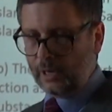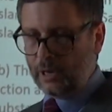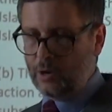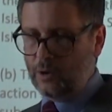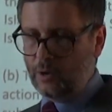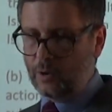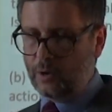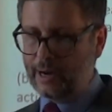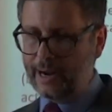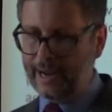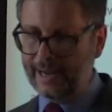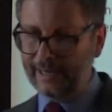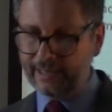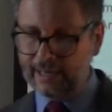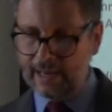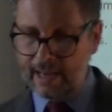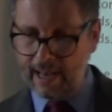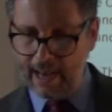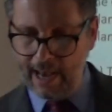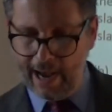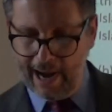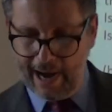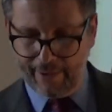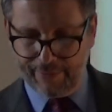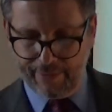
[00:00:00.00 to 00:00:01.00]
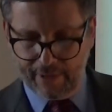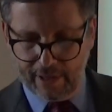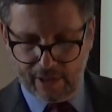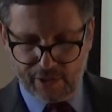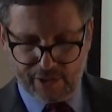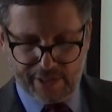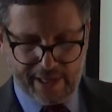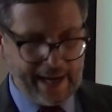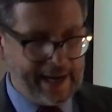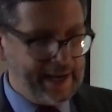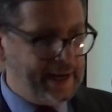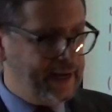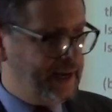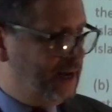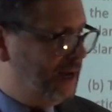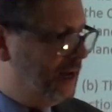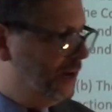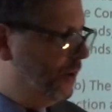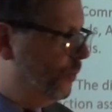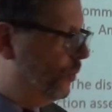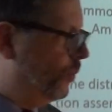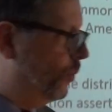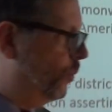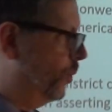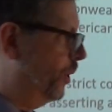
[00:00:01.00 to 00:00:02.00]
All right. And there's a,
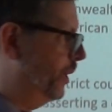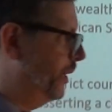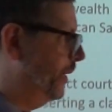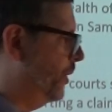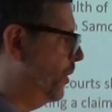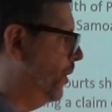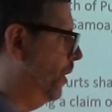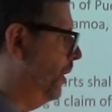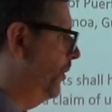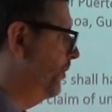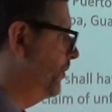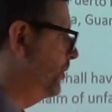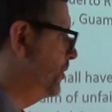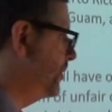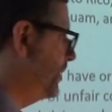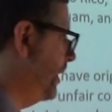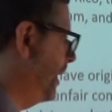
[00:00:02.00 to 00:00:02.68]
there's